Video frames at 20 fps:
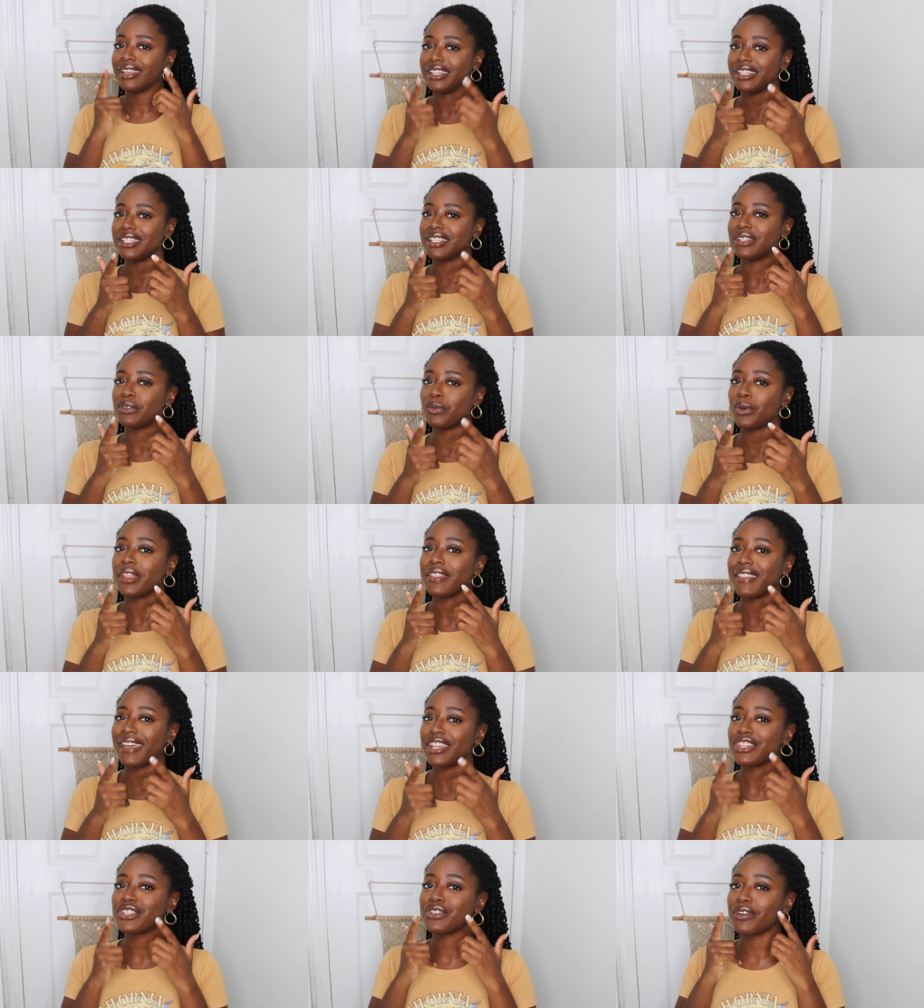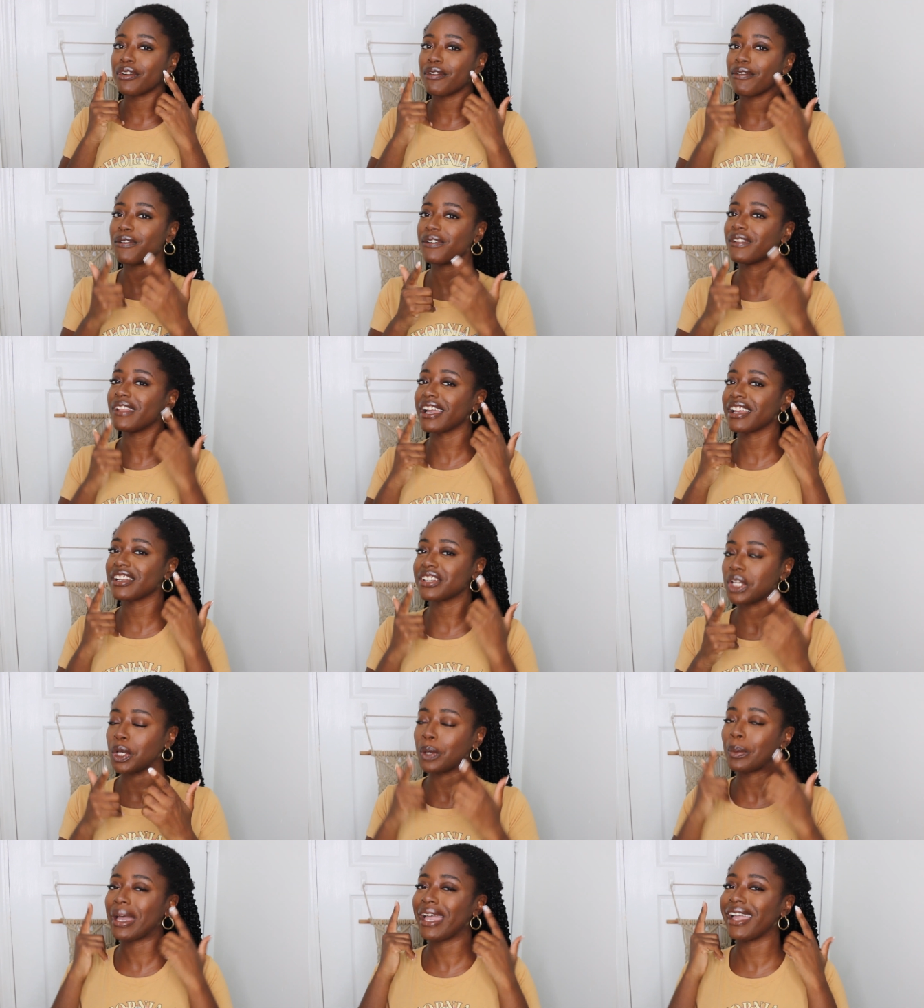didn't want that to
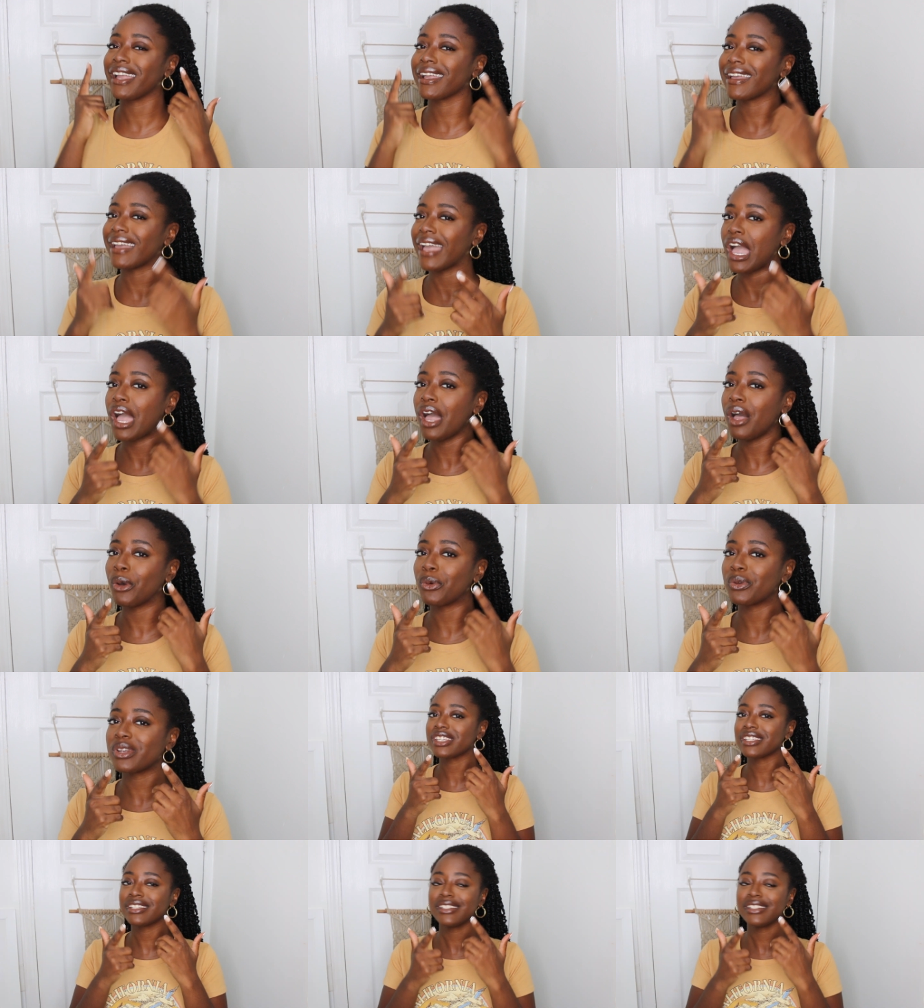reflect on my account.